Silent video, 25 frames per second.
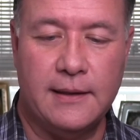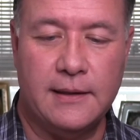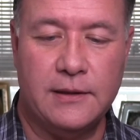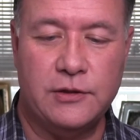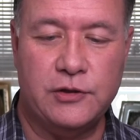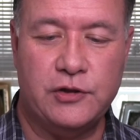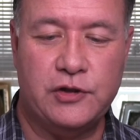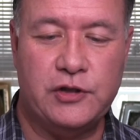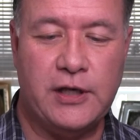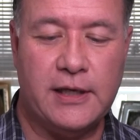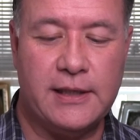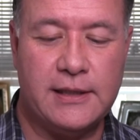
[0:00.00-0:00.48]

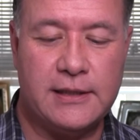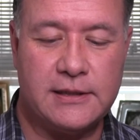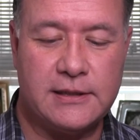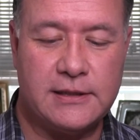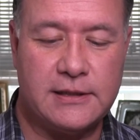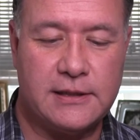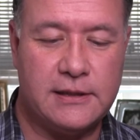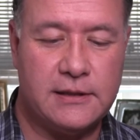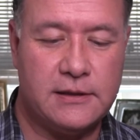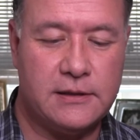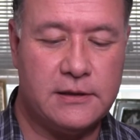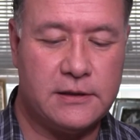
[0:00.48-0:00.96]

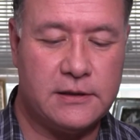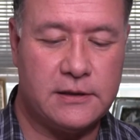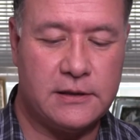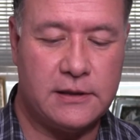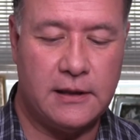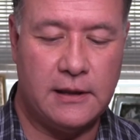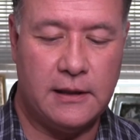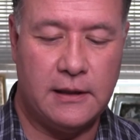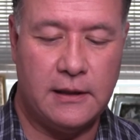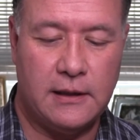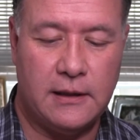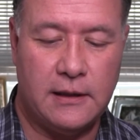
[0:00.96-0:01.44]
Genesis
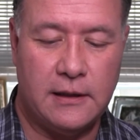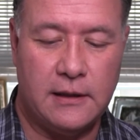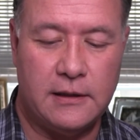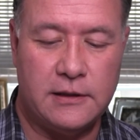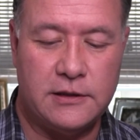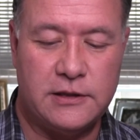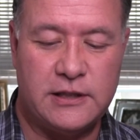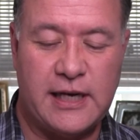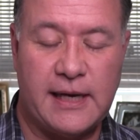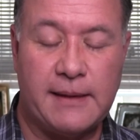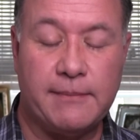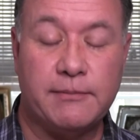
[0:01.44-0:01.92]

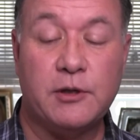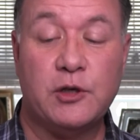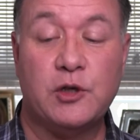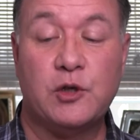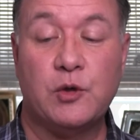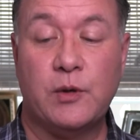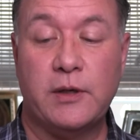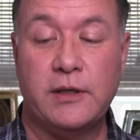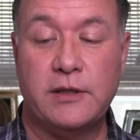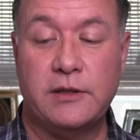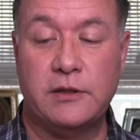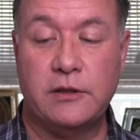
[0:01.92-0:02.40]
chapter
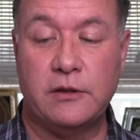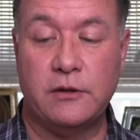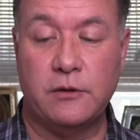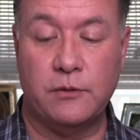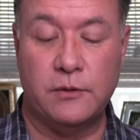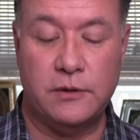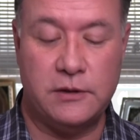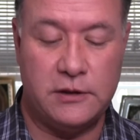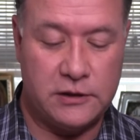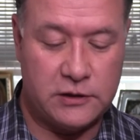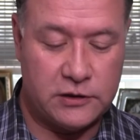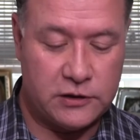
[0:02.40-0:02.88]
22. We'll
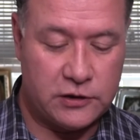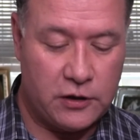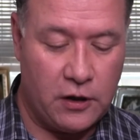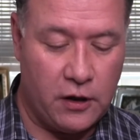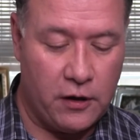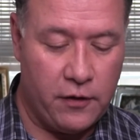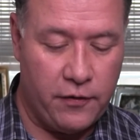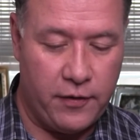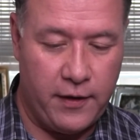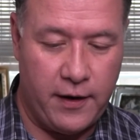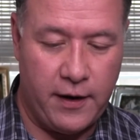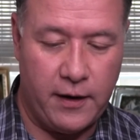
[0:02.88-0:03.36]
just
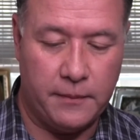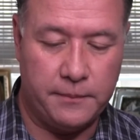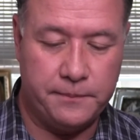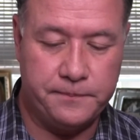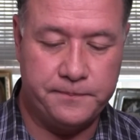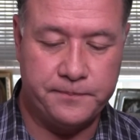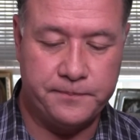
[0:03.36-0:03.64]
start there.